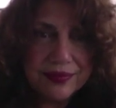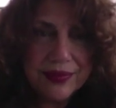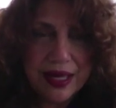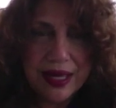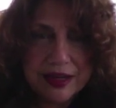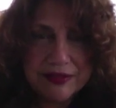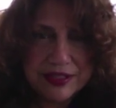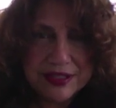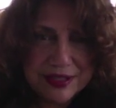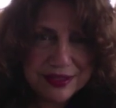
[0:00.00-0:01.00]
ahead of
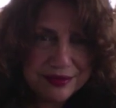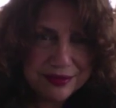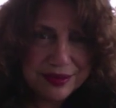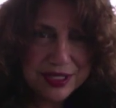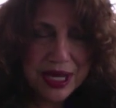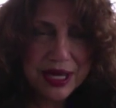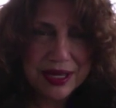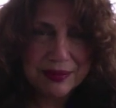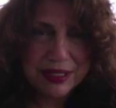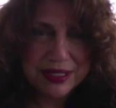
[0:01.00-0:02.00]
its
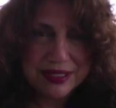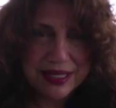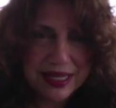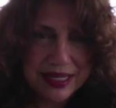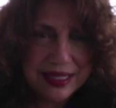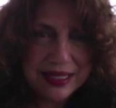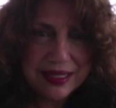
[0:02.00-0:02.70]
time, let's say.